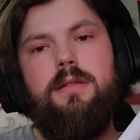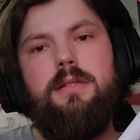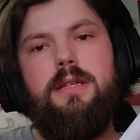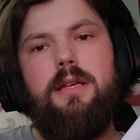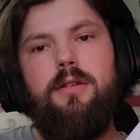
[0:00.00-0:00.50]

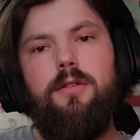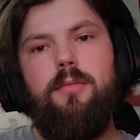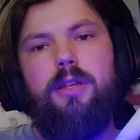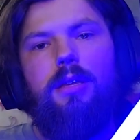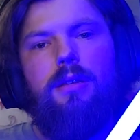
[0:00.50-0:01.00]
Standard
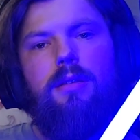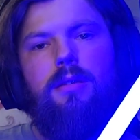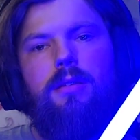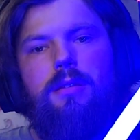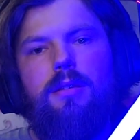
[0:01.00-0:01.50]
Blade.
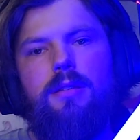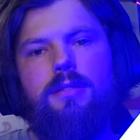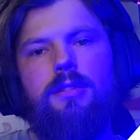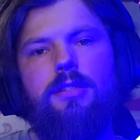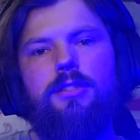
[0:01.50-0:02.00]

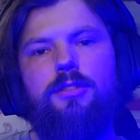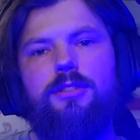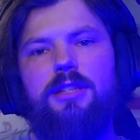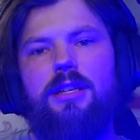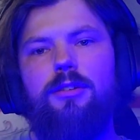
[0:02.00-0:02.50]
So this is your
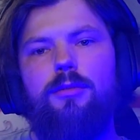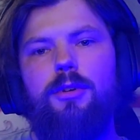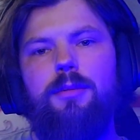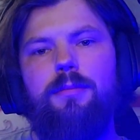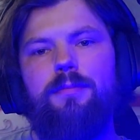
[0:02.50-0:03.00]
standard
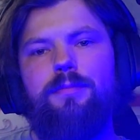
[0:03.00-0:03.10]
one.